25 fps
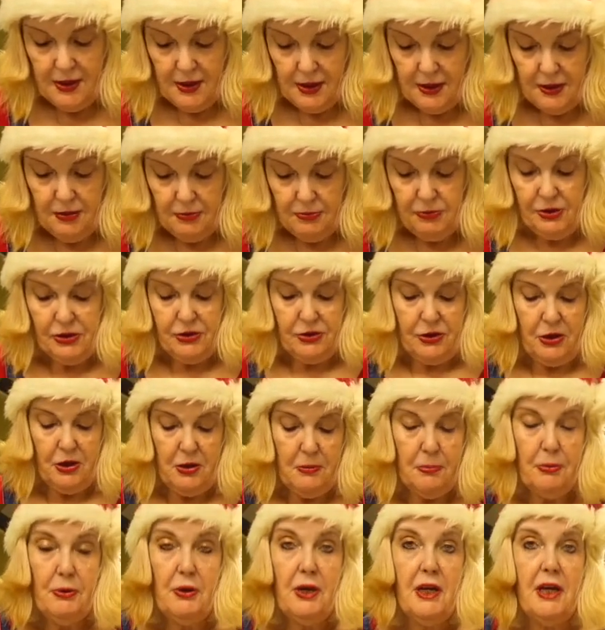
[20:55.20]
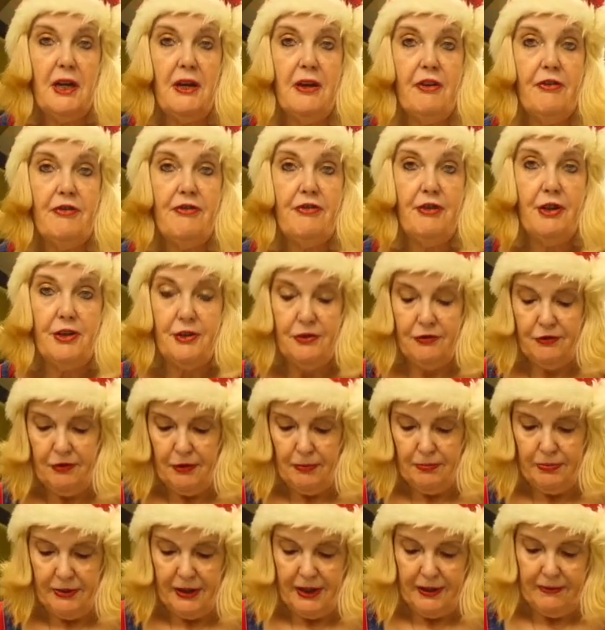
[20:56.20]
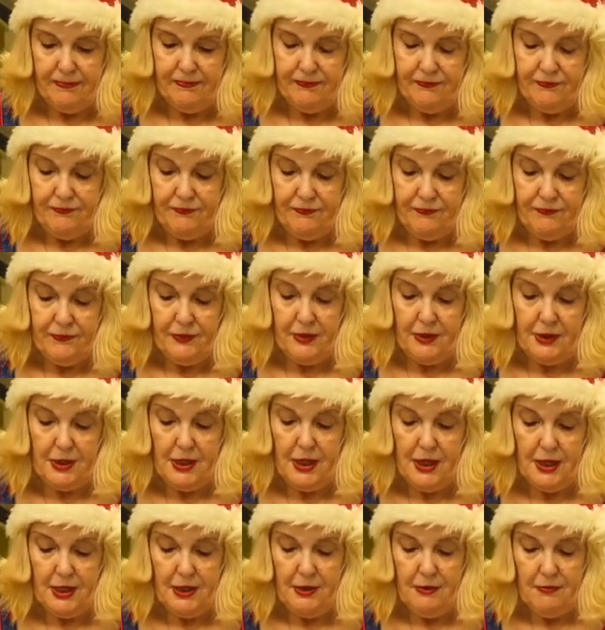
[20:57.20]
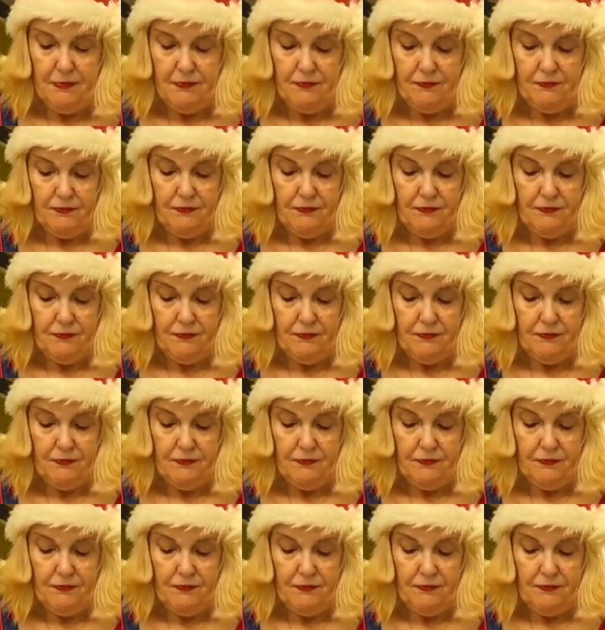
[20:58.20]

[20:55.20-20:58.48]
and I'm just going to put it in the fridge for a bit. Okay?